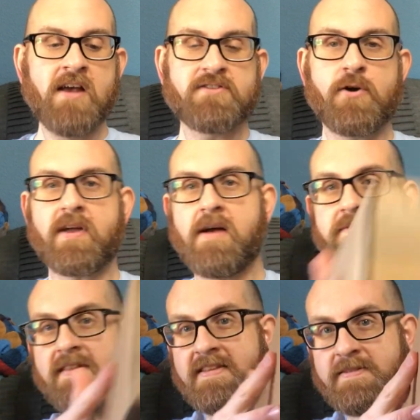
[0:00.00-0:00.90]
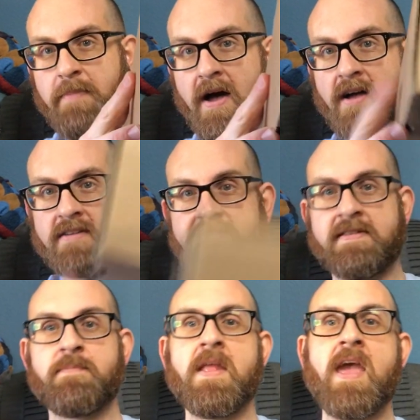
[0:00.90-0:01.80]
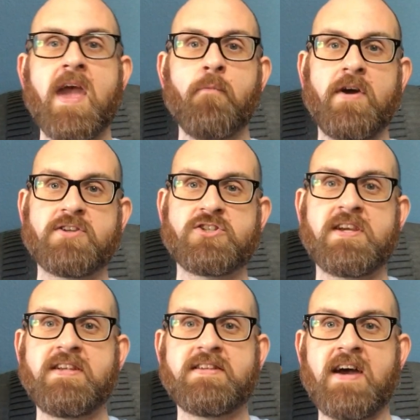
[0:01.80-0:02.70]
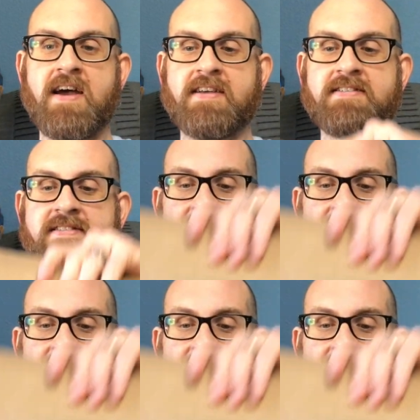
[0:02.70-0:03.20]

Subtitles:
So, it comes in this box, and what she does